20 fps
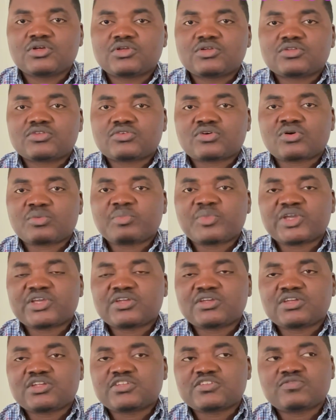So I'm making
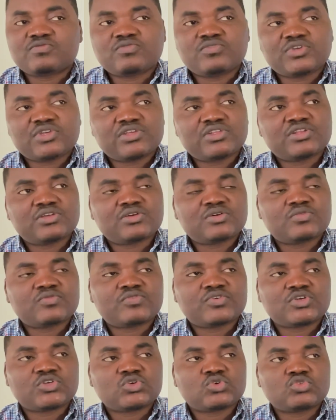this video for
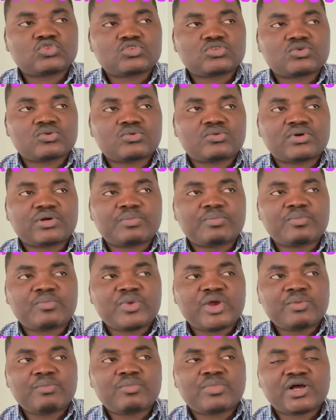you to
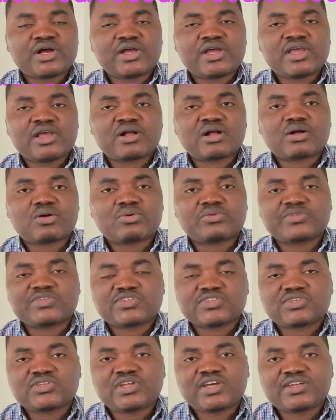remember and
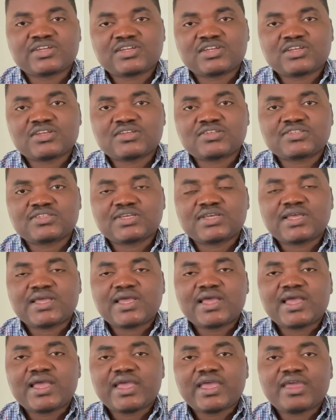consider this
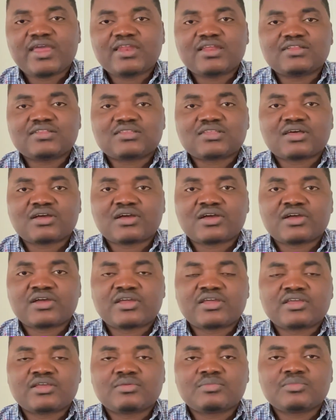
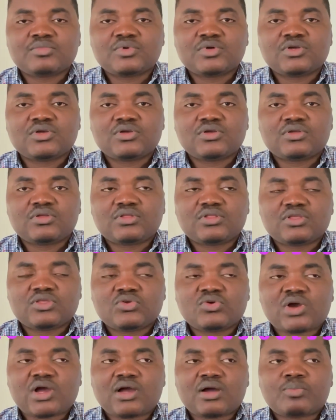anytime you
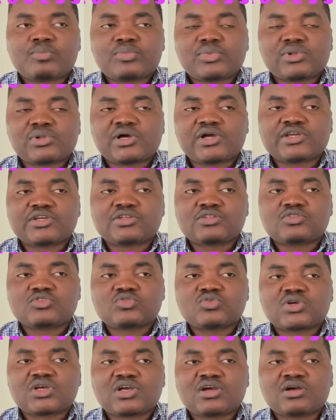are applying to
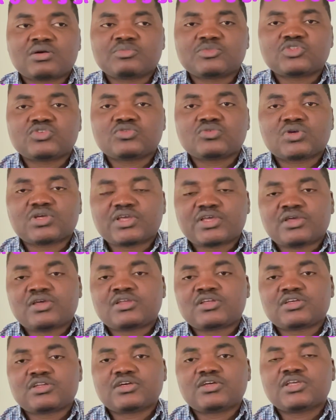come to
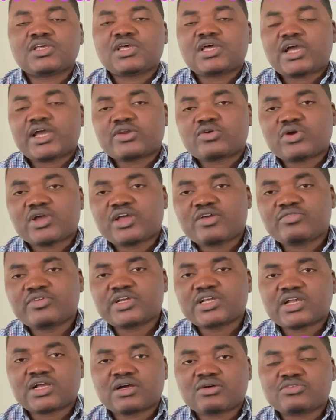Canada. I know every
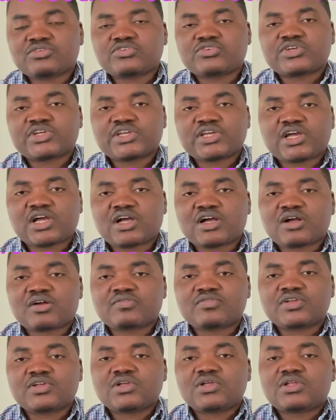country have
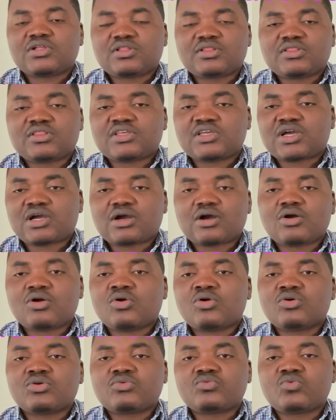their
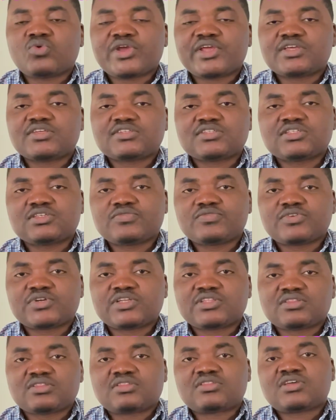own ways, different
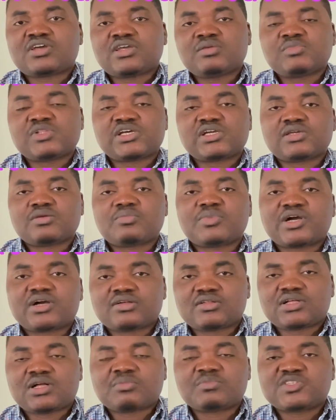timeline, but
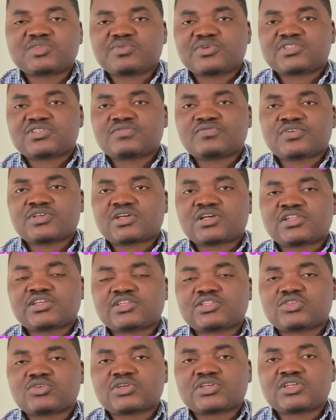I'm specifically
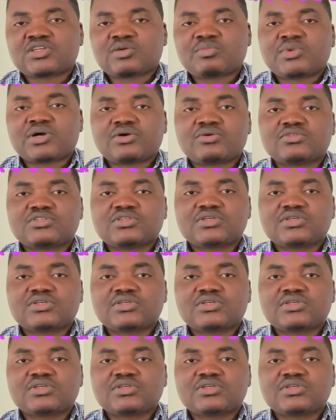talking about